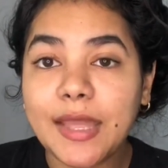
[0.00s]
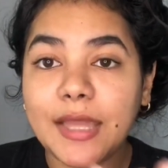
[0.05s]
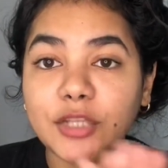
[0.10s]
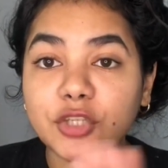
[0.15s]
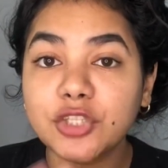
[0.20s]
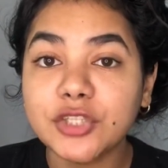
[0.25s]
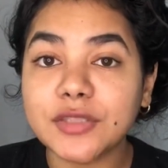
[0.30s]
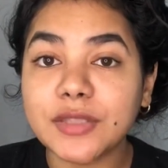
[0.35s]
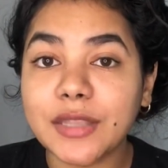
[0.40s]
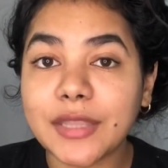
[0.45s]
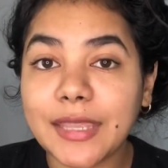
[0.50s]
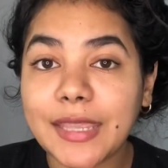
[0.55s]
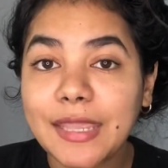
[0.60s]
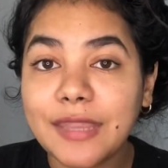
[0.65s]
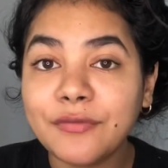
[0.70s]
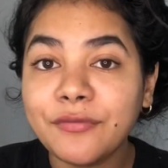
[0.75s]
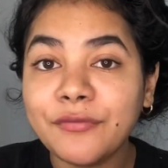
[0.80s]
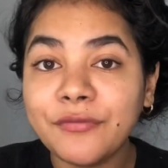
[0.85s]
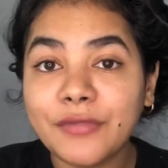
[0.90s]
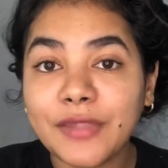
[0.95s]
and just lay
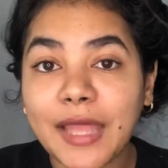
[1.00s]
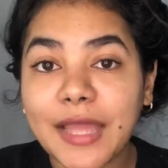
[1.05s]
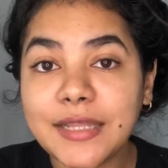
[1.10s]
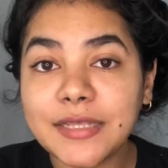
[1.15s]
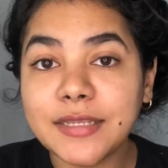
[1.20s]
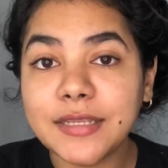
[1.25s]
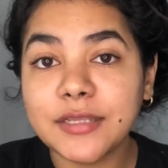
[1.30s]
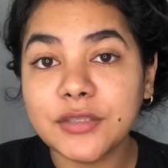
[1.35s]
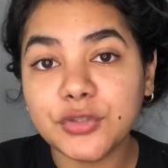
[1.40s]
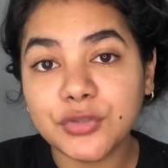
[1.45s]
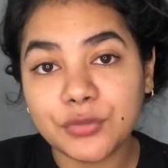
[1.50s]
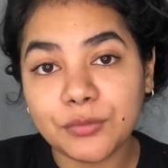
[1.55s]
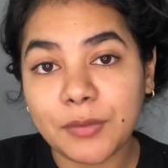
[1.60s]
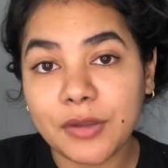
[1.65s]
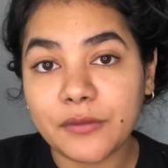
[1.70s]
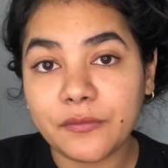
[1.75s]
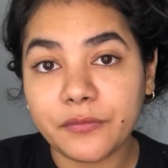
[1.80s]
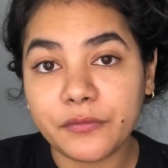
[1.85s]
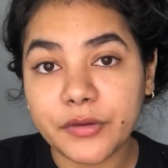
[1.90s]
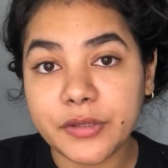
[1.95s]
it flat into my
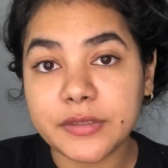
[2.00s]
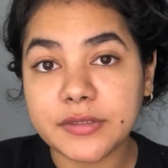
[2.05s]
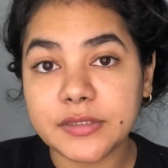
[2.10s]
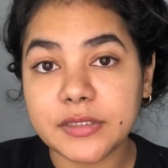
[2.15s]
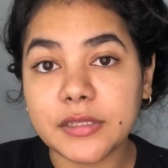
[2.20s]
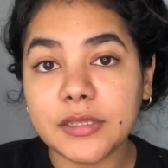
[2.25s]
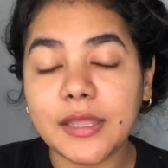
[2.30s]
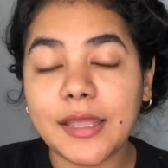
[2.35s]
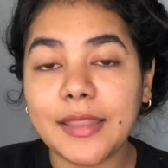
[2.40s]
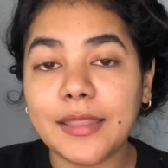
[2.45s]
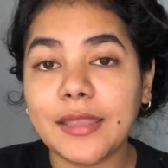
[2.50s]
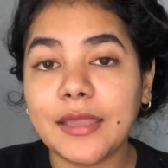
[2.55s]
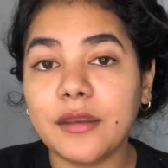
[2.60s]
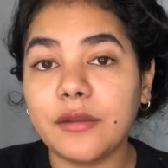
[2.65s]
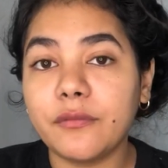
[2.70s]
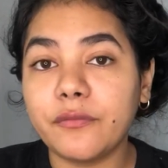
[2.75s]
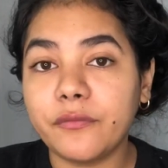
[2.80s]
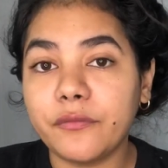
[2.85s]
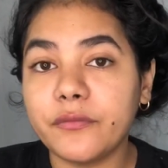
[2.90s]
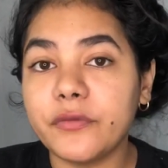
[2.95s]
freezer and let
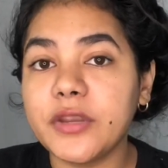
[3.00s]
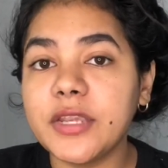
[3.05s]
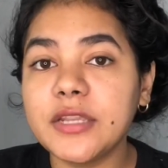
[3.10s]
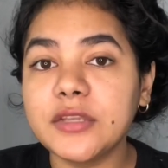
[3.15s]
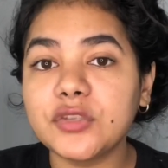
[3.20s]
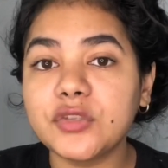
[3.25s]
it freeze,